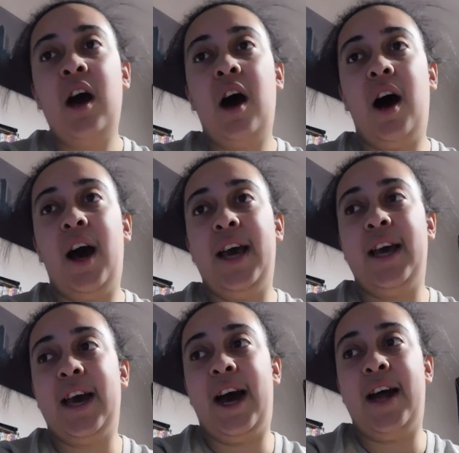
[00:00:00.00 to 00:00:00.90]
I
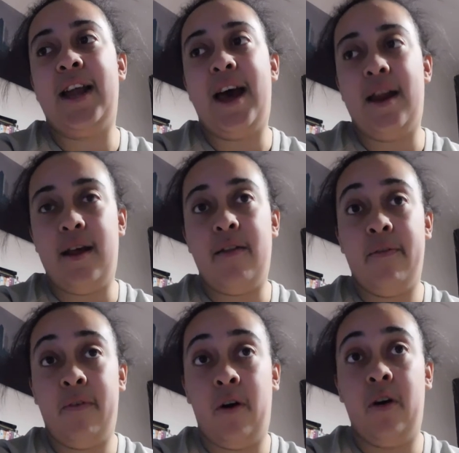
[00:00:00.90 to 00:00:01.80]
can edit the
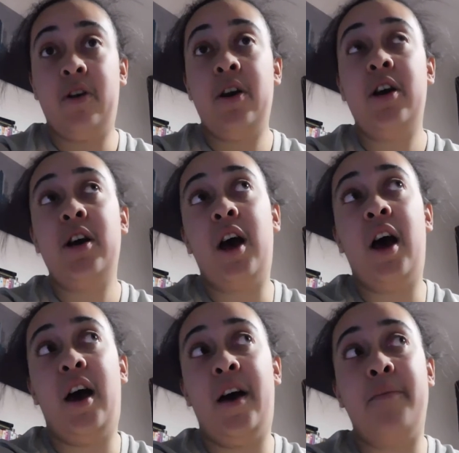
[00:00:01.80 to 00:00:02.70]
vlog,
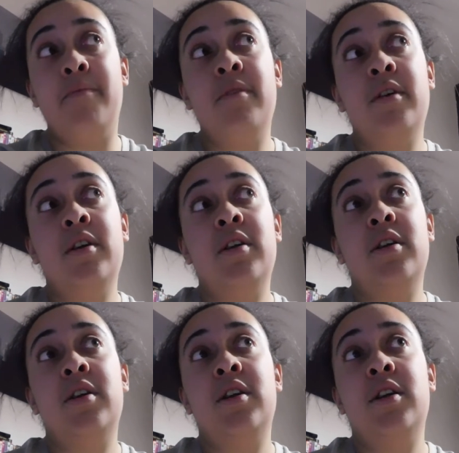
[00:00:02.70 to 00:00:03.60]

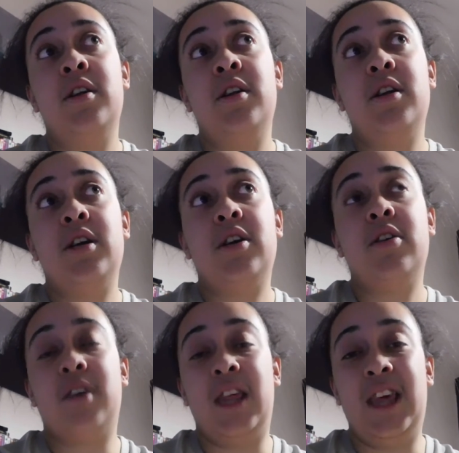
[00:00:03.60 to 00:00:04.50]

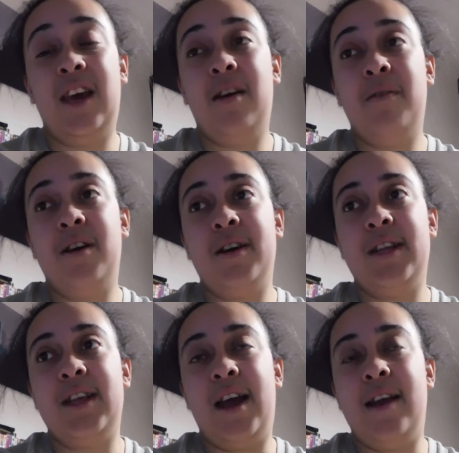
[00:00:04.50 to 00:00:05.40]
because I think I'm going
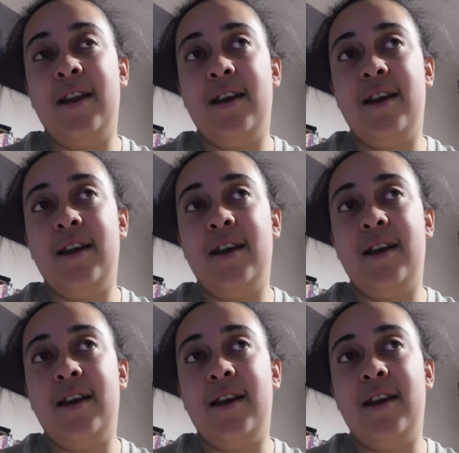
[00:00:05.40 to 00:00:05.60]
to end it